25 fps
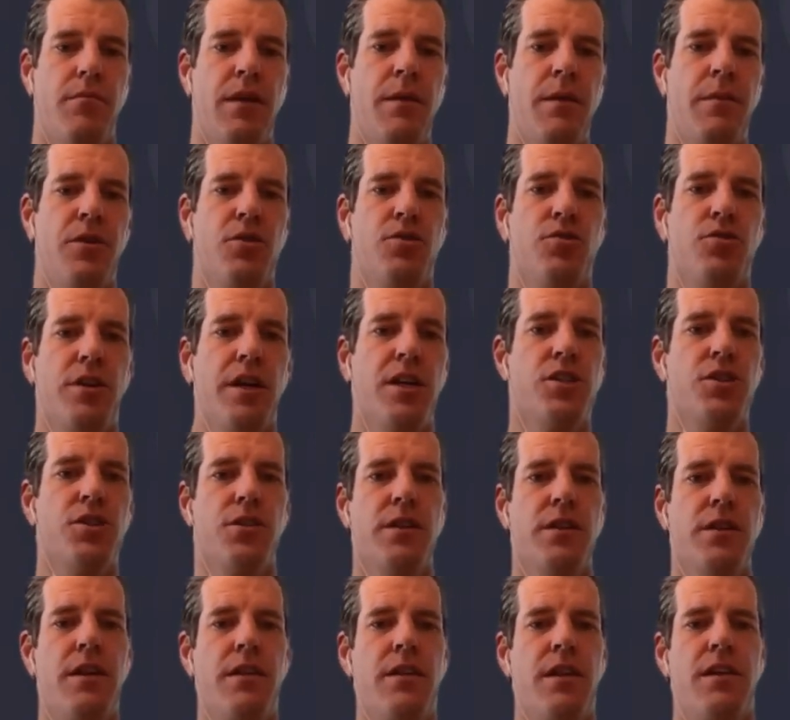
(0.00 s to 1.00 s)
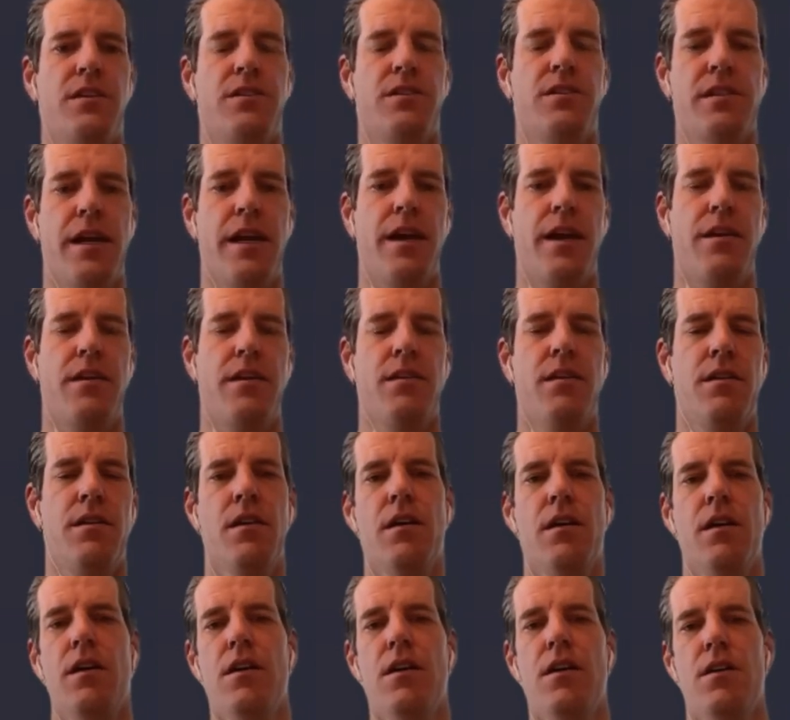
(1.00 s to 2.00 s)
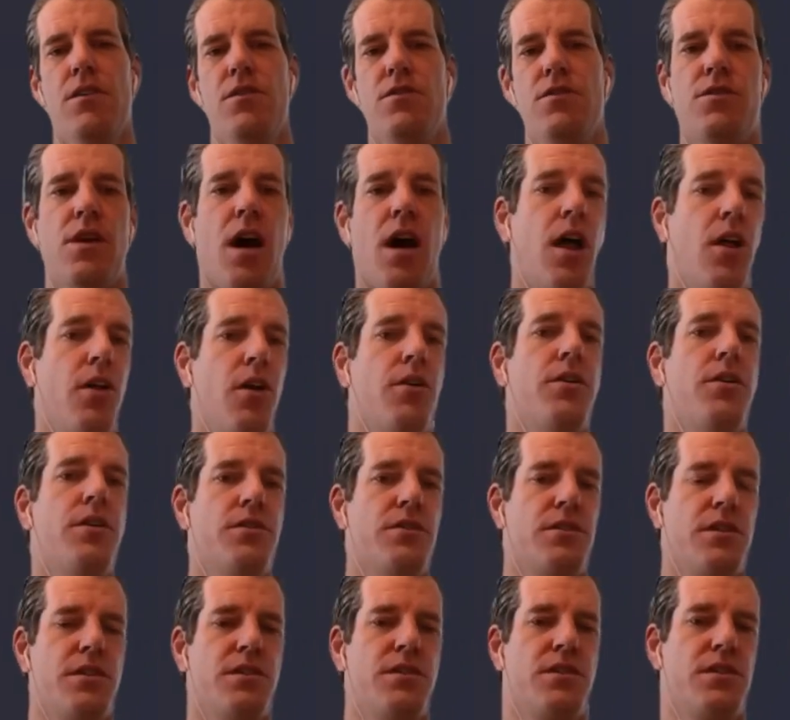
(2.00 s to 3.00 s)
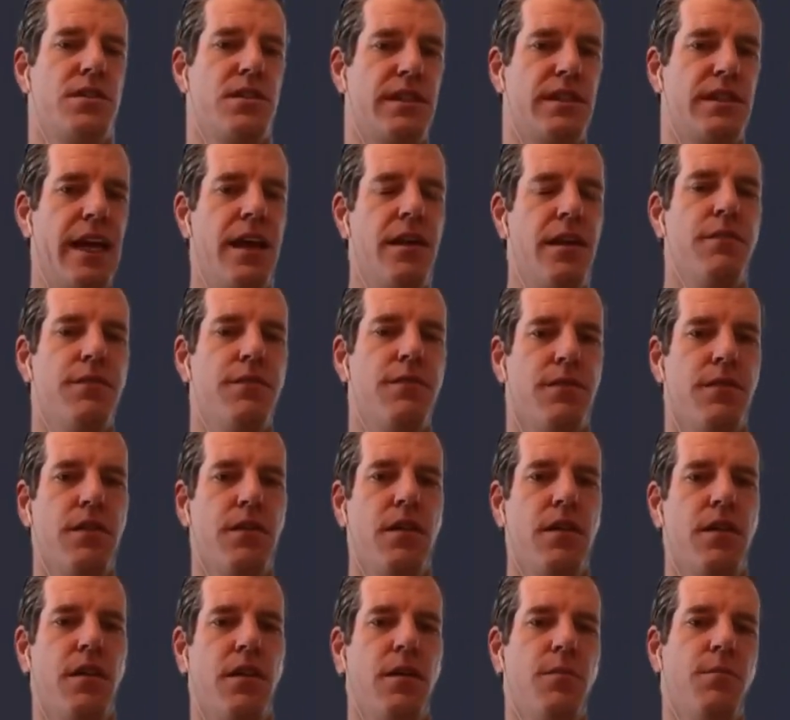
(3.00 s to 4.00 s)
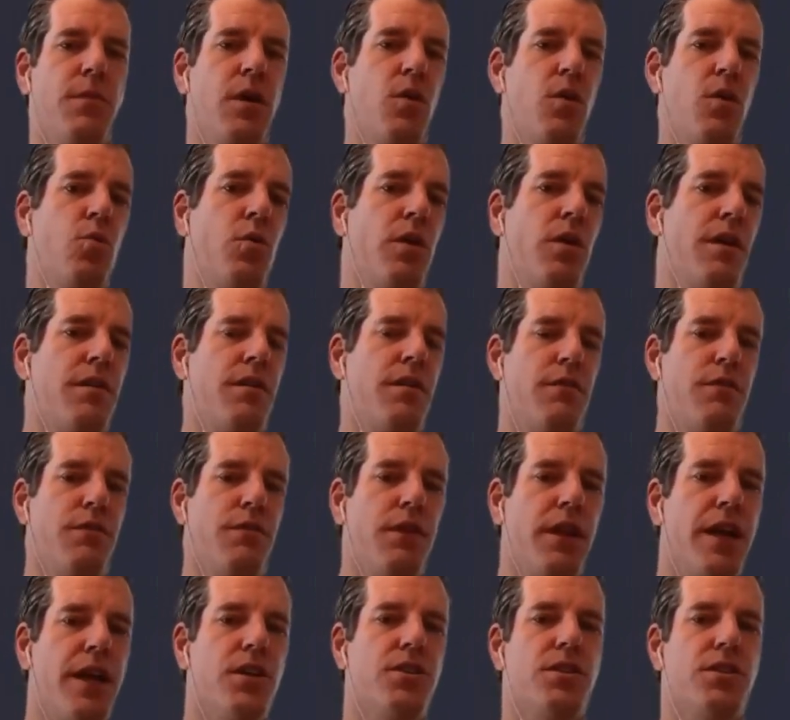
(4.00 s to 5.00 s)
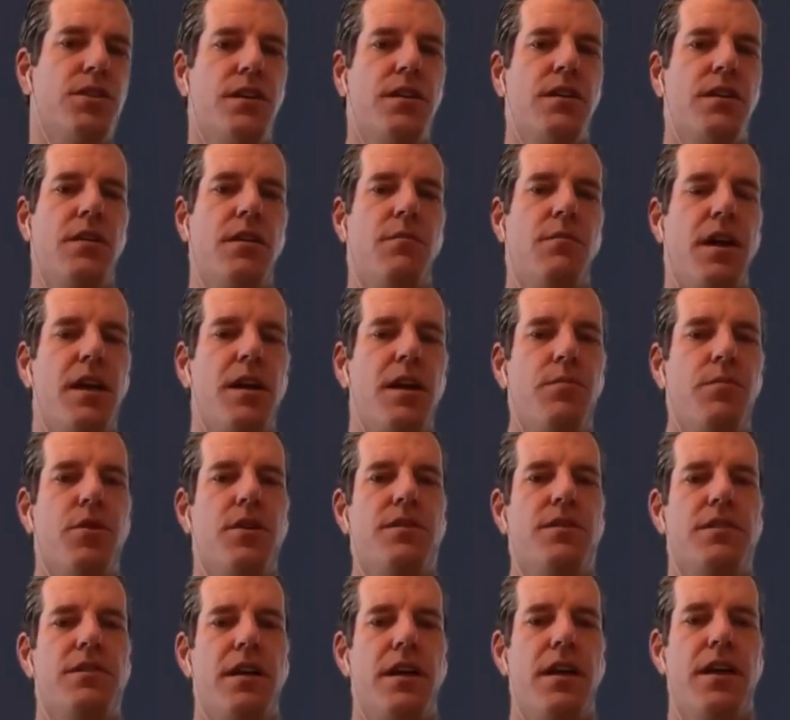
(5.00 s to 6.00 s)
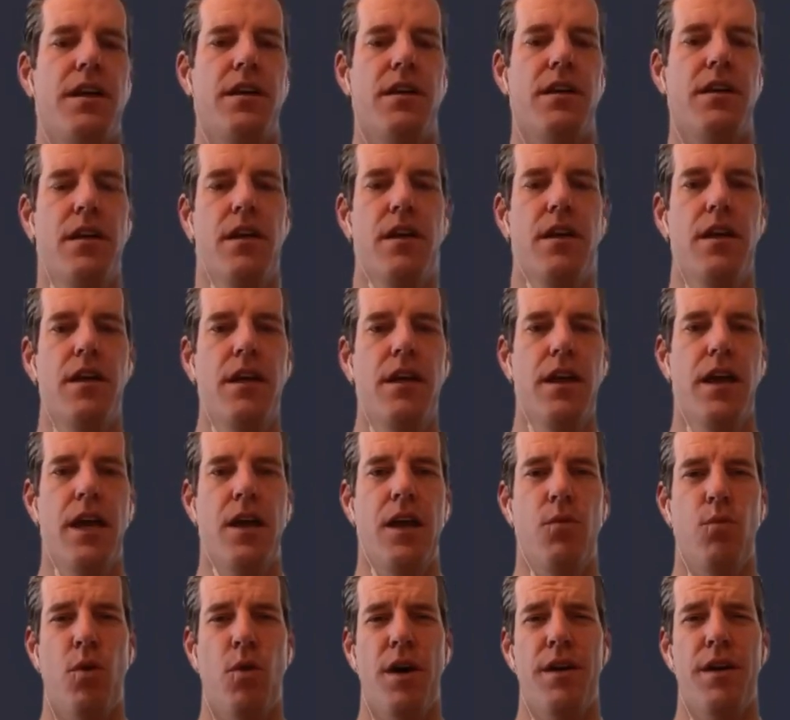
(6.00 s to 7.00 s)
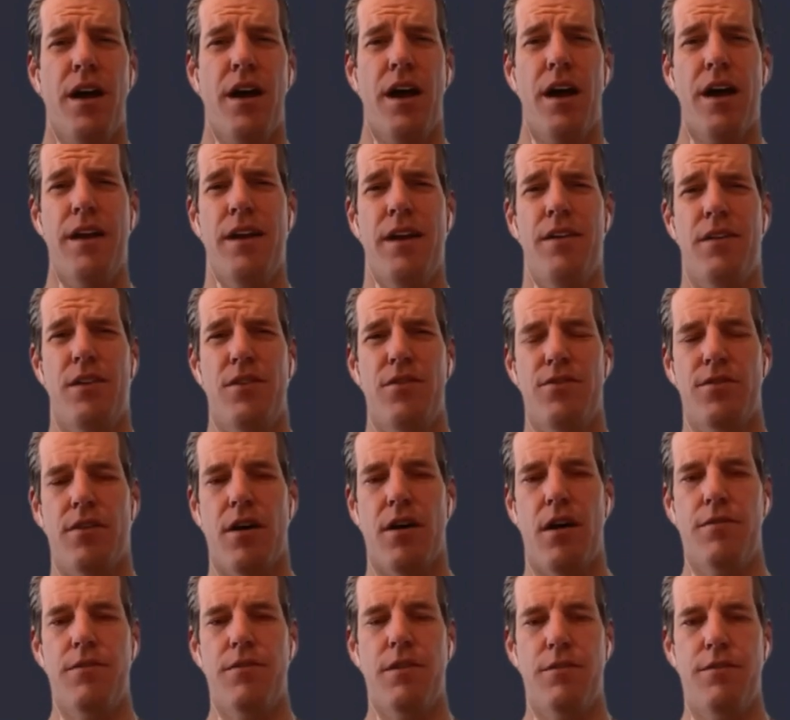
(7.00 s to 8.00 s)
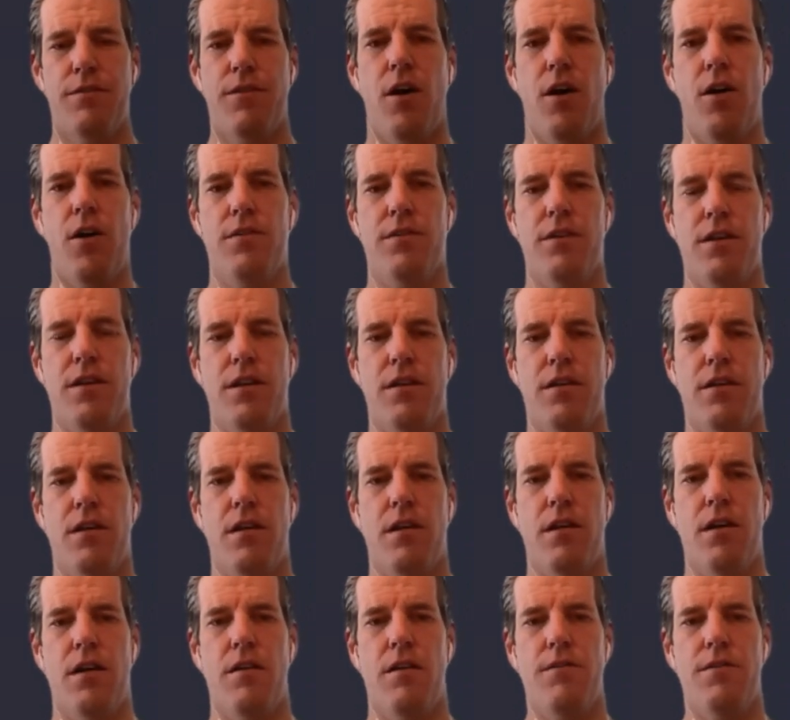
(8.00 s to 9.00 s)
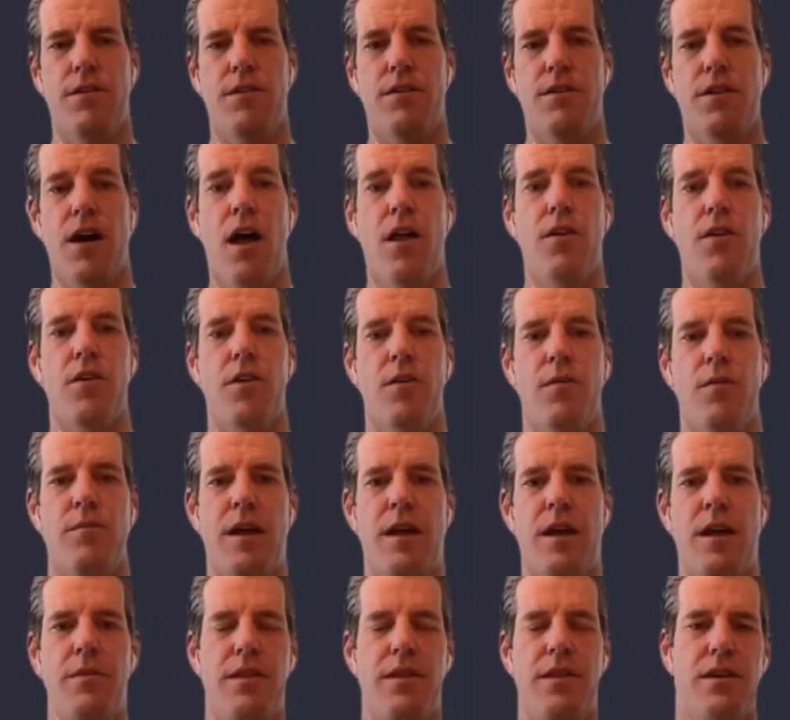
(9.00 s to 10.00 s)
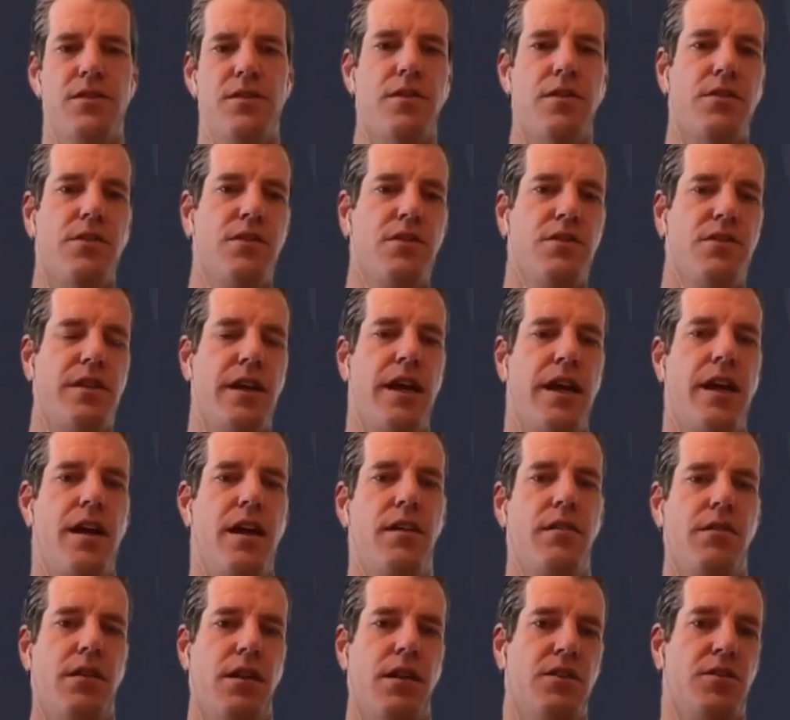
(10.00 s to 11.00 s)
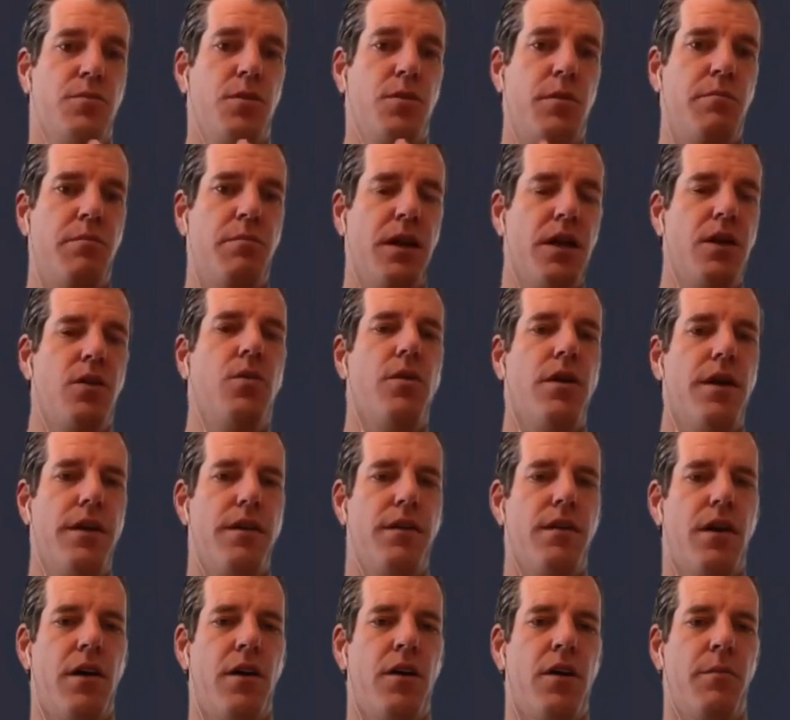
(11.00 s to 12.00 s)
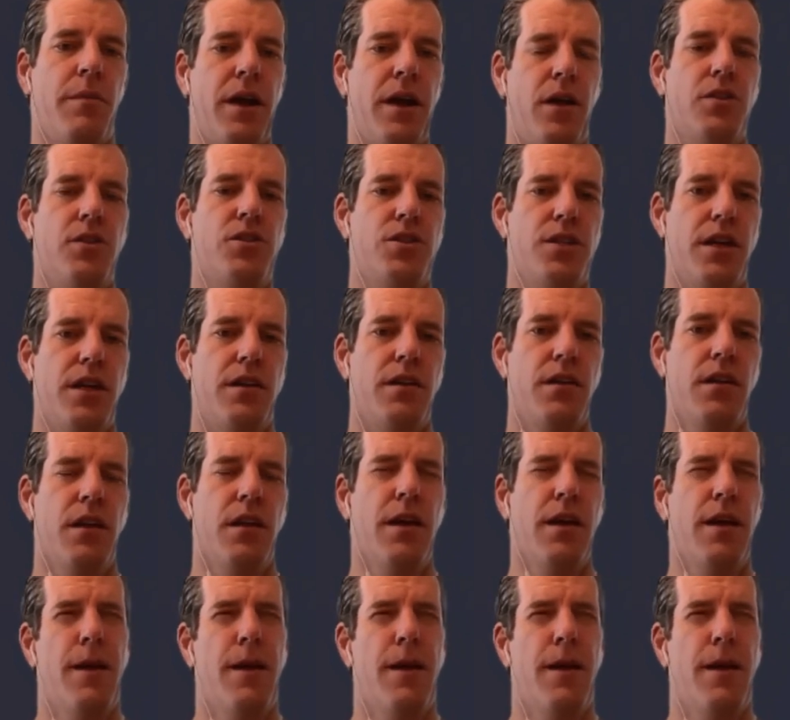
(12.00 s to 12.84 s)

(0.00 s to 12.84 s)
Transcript: Maybe traditionally they said dollars is safe, but with inflation and money printing and whatnot, and the soft defaulting of the dollar, maybe they start to say, let's put Bitcoin on our balance sheet.